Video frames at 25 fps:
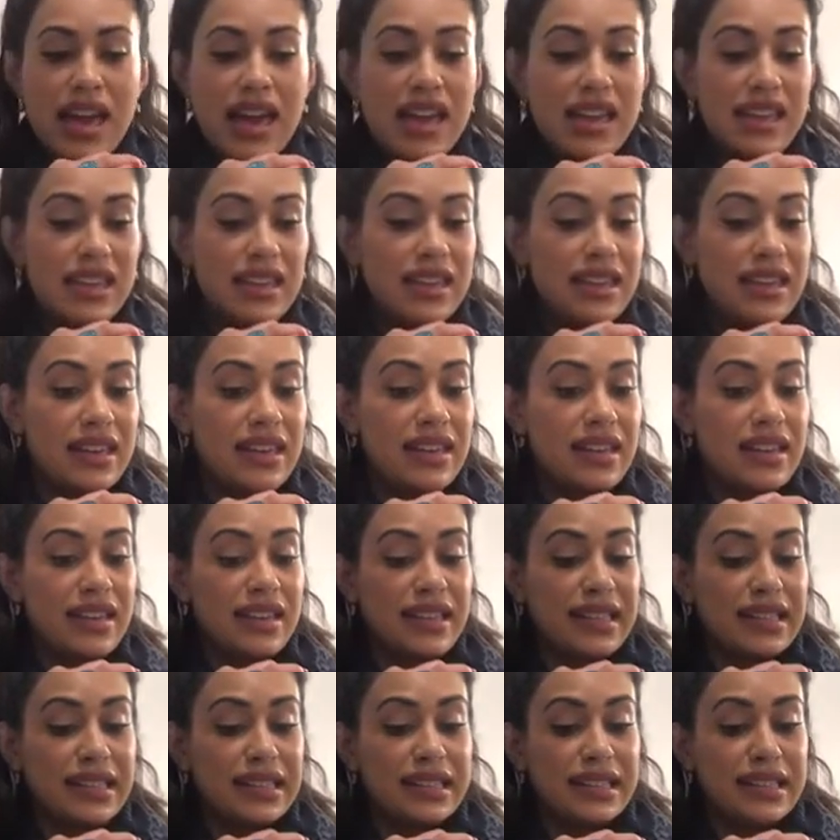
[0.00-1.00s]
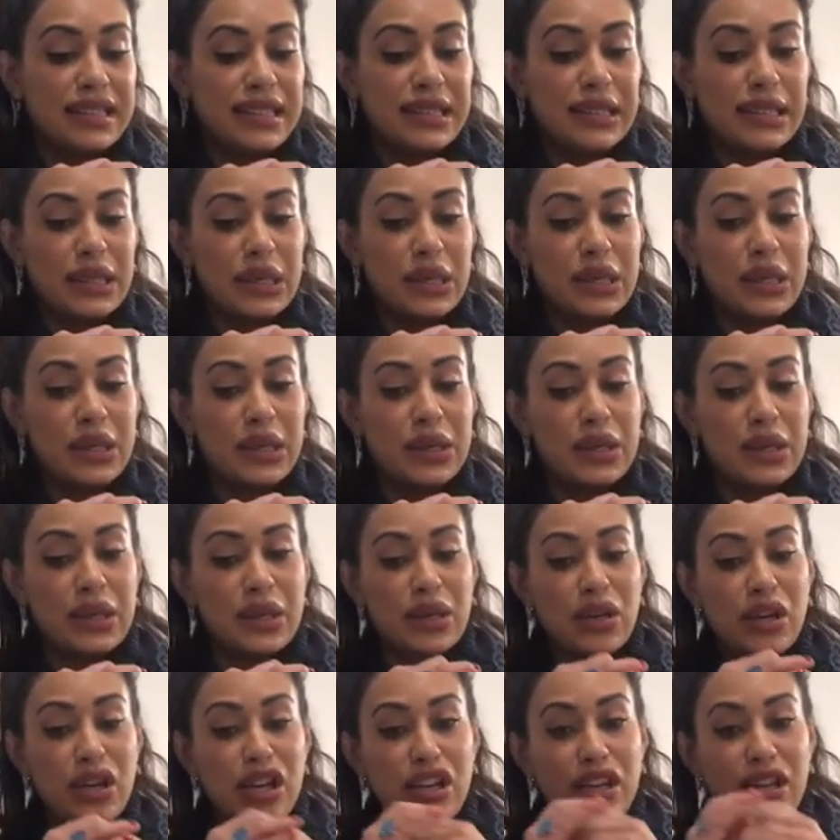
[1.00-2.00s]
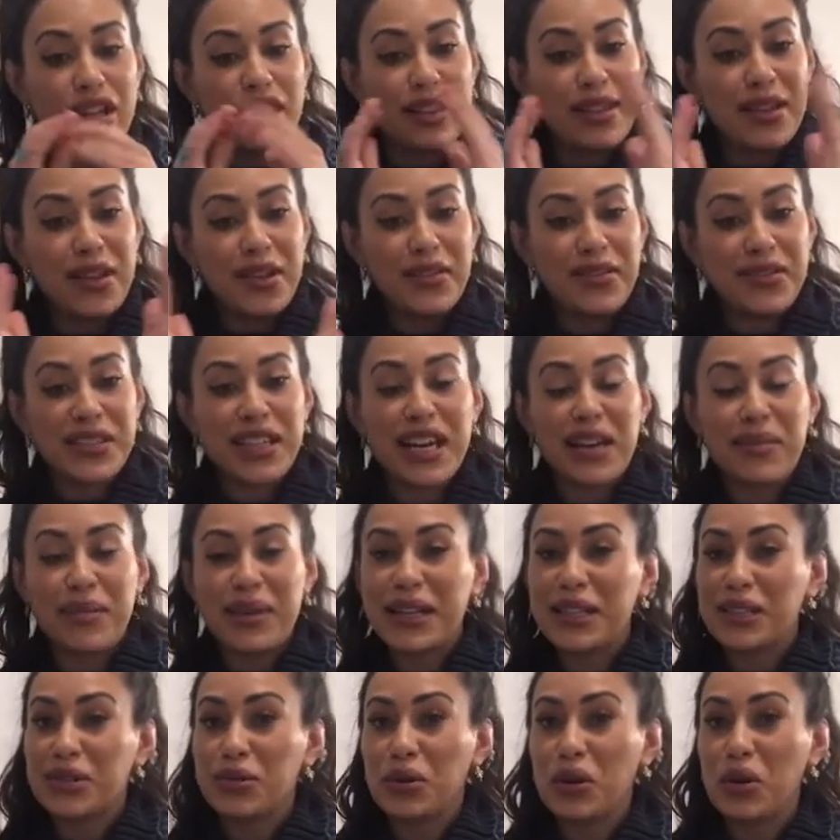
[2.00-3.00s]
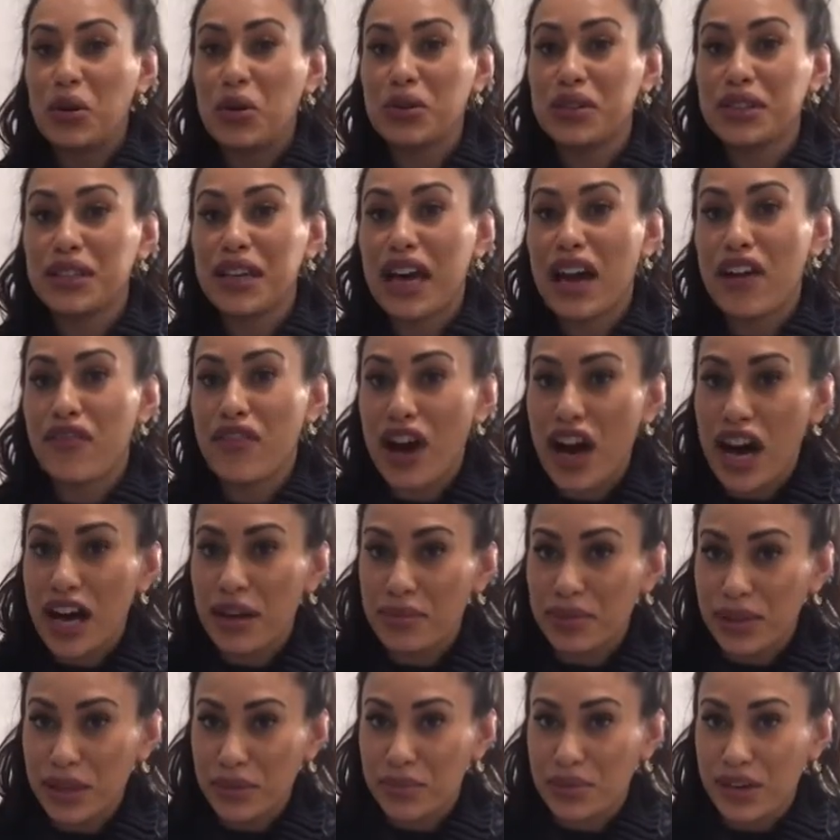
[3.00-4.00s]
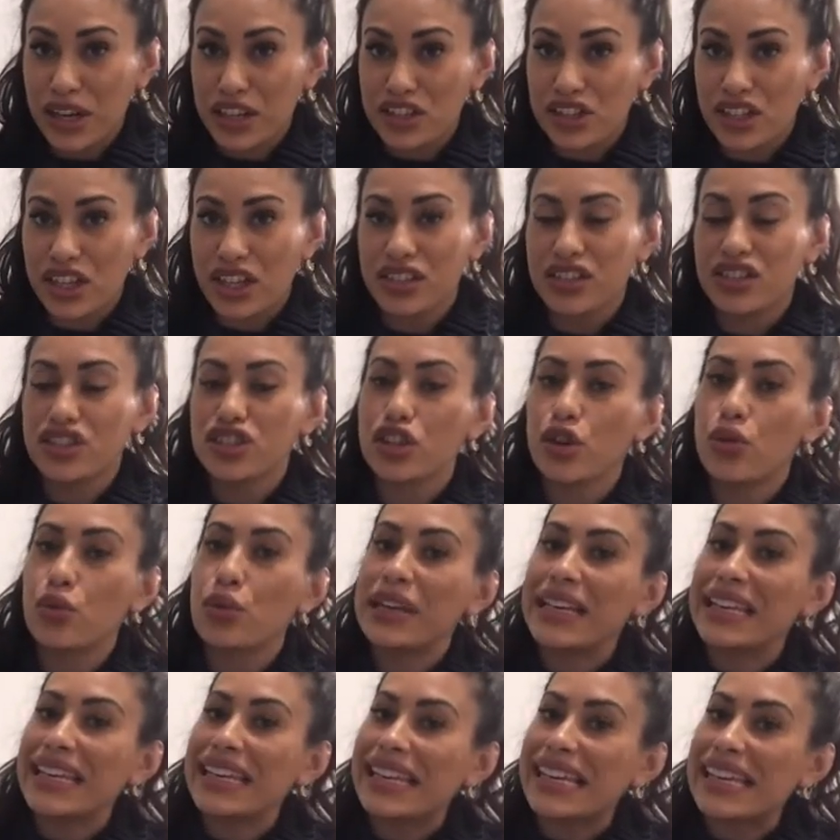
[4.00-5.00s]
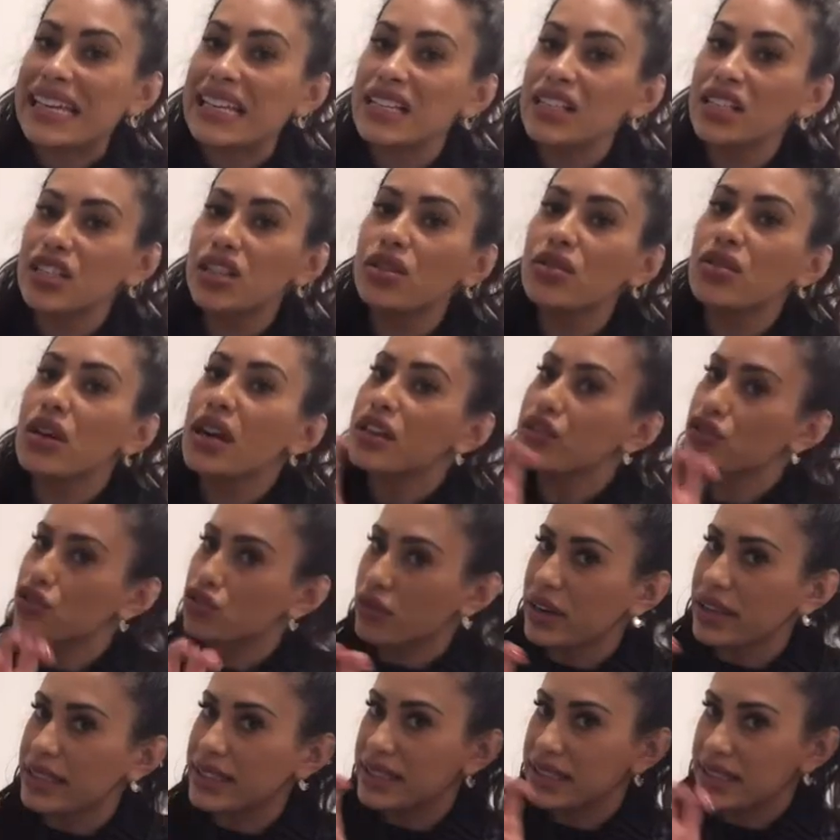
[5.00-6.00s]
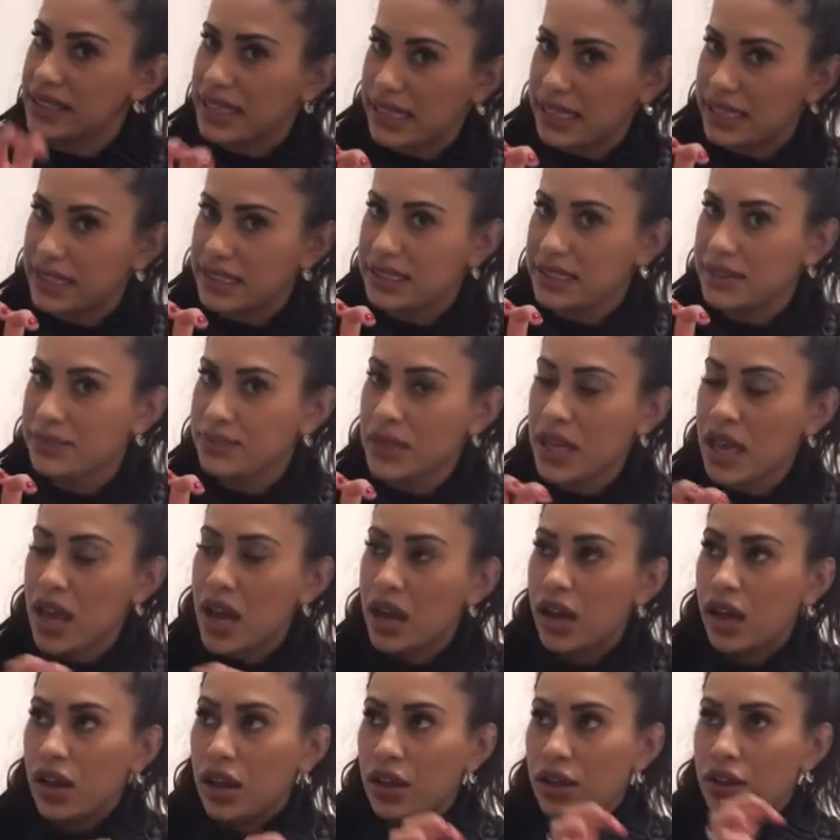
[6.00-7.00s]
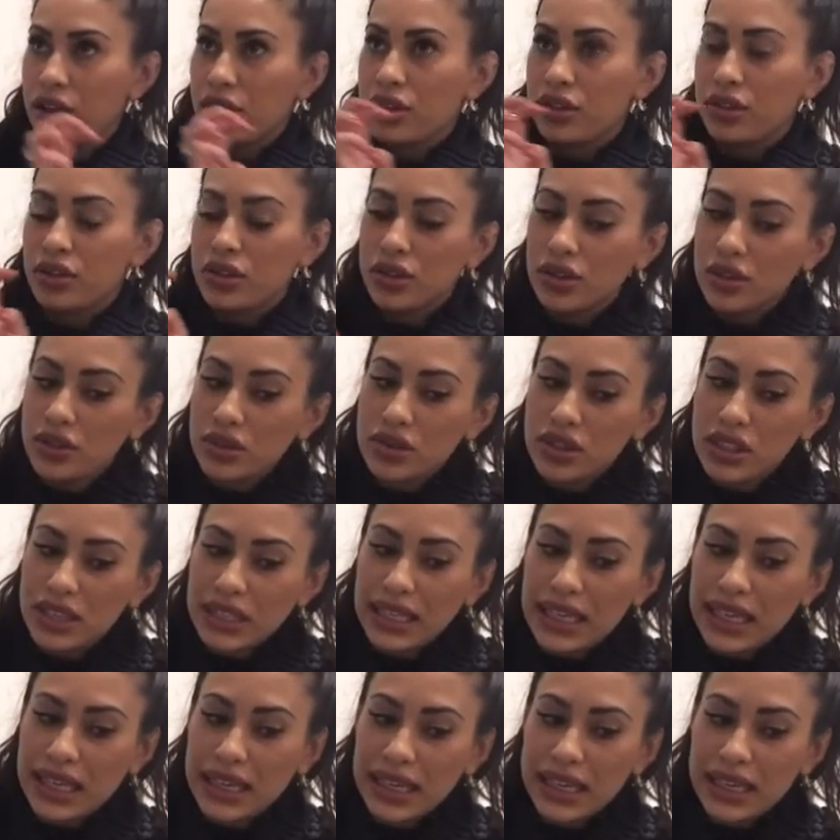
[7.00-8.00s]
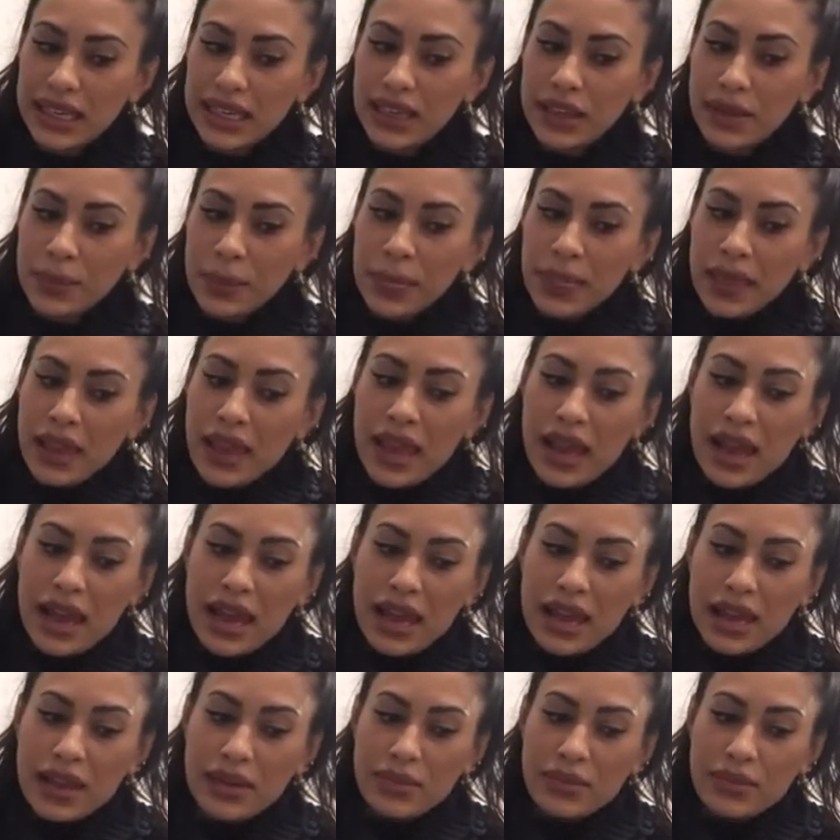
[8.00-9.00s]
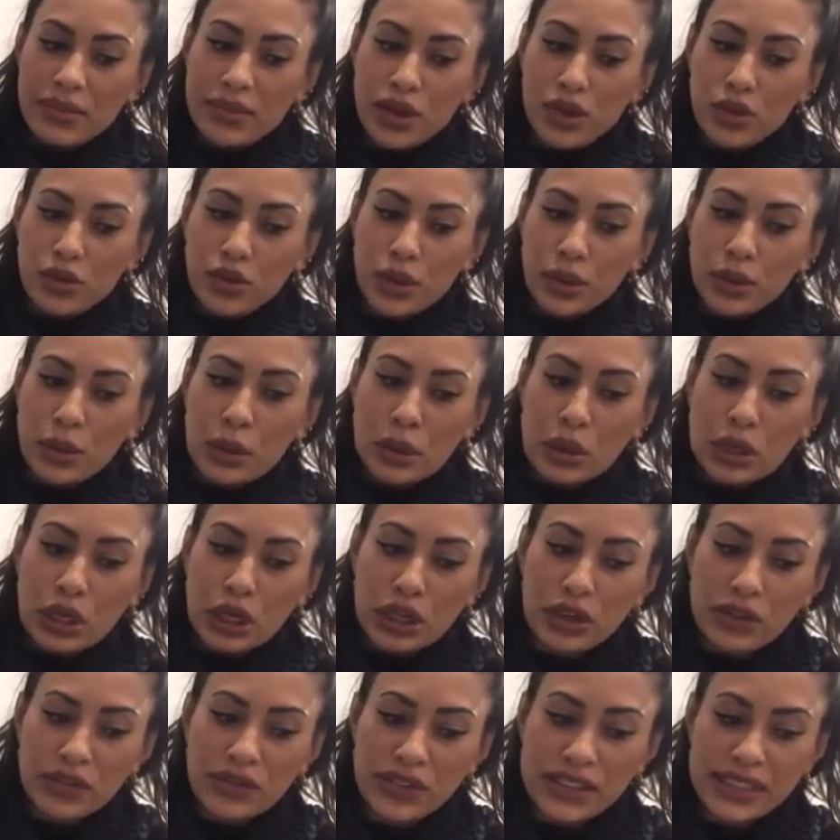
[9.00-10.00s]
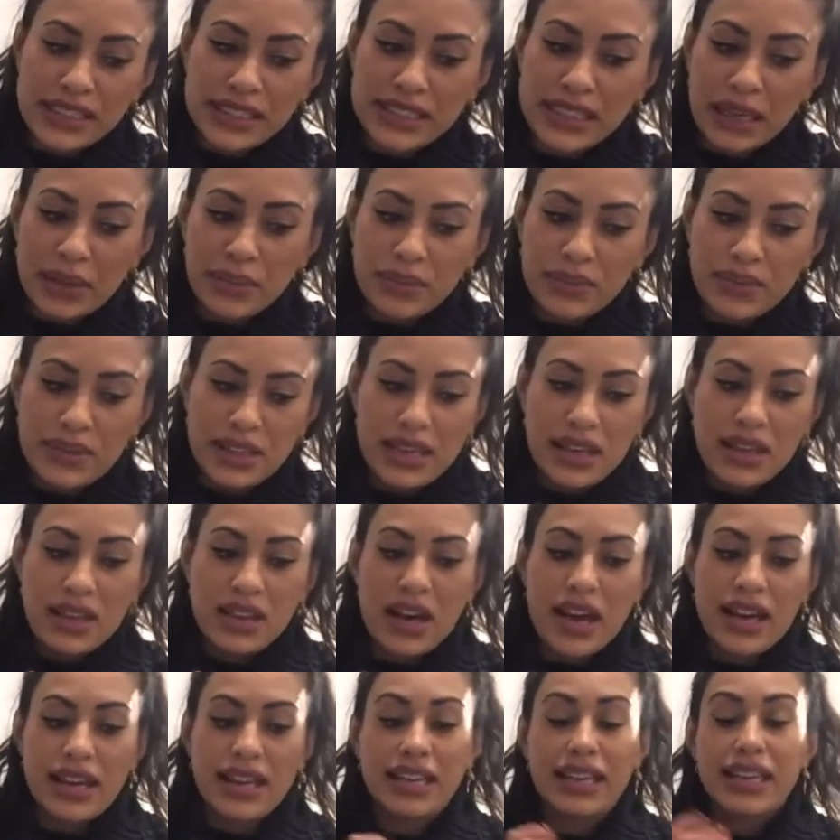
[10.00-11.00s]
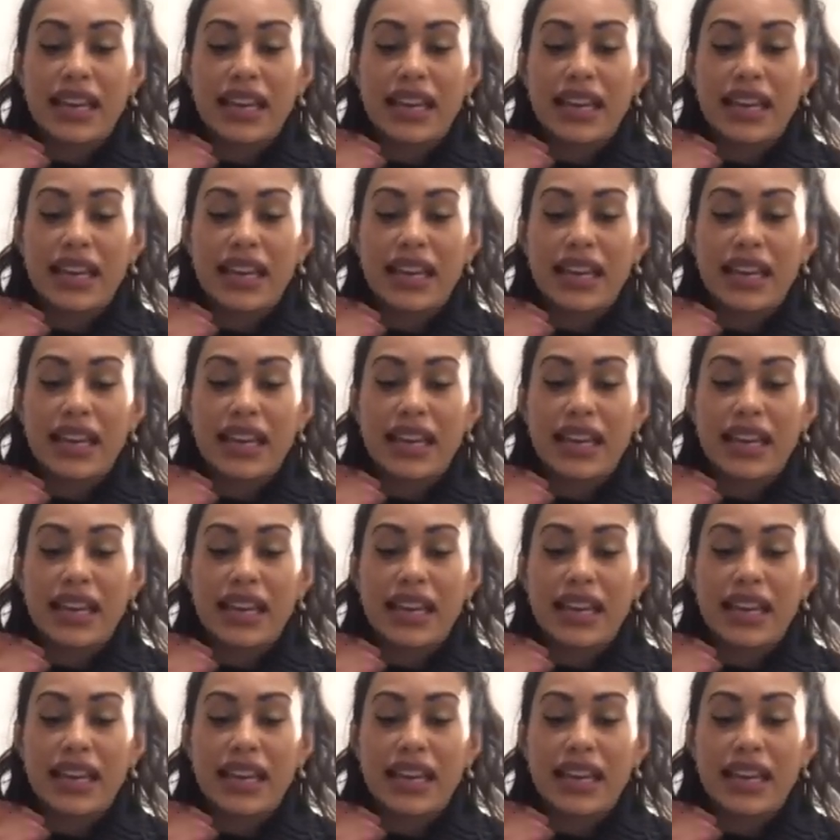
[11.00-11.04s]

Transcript: Yeah, so a lot of diabetics will also have high blood pressure, so we need to address this. Usually, we will go for something like